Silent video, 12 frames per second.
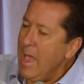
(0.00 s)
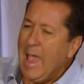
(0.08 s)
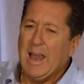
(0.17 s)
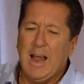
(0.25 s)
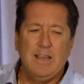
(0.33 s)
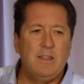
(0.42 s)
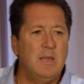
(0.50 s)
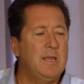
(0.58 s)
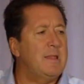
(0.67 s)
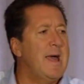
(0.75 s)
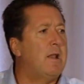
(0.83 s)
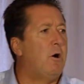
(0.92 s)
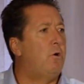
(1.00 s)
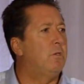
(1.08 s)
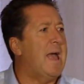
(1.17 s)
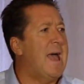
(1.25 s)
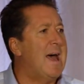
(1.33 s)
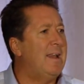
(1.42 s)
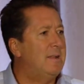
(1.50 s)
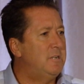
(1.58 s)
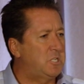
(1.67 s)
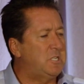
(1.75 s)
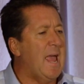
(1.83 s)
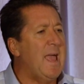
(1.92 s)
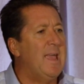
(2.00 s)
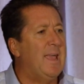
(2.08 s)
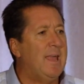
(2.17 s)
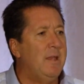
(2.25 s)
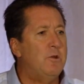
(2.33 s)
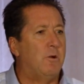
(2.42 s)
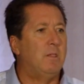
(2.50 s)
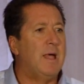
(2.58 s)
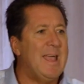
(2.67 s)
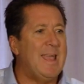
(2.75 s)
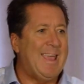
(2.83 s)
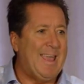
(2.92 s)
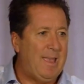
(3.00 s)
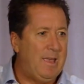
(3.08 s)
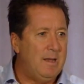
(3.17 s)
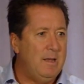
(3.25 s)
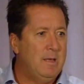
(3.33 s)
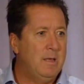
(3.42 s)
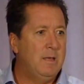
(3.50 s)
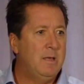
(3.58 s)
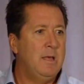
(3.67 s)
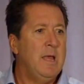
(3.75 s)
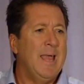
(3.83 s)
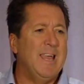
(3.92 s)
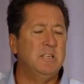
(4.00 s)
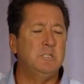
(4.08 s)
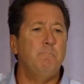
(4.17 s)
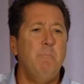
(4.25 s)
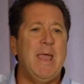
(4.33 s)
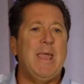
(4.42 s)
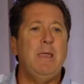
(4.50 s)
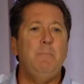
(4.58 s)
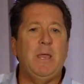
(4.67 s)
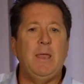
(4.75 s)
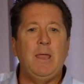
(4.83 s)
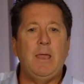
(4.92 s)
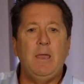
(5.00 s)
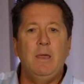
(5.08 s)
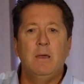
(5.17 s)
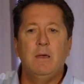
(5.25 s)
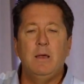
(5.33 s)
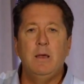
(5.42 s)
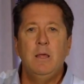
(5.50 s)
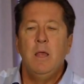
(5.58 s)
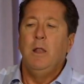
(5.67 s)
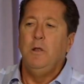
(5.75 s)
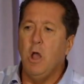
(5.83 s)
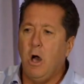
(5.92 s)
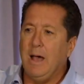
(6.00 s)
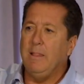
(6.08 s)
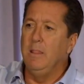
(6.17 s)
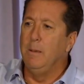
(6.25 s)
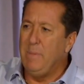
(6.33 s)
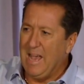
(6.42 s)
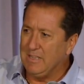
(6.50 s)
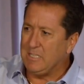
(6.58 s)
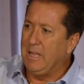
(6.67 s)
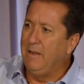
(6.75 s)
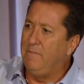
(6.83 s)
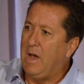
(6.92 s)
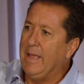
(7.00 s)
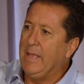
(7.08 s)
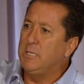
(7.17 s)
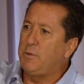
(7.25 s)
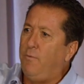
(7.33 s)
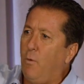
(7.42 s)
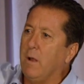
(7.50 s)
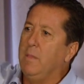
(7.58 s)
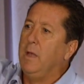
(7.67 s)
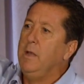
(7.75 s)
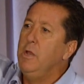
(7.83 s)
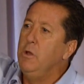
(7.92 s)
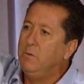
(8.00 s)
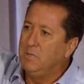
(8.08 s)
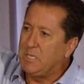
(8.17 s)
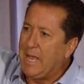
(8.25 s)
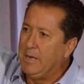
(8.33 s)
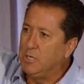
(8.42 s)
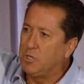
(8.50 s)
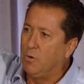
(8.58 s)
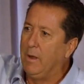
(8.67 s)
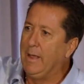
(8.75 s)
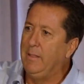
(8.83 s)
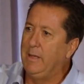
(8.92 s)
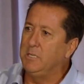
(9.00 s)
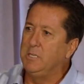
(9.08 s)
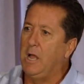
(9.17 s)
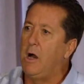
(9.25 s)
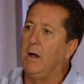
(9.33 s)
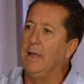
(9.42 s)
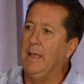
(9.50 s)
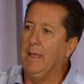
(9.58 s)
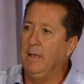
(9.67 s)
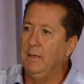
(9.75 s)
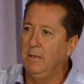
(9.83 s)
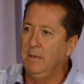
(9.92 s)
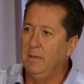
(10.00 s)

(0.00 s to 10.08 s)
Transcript: And I think that old adage, staying in your lane, is maybe not the best advice for the new century that's dawning.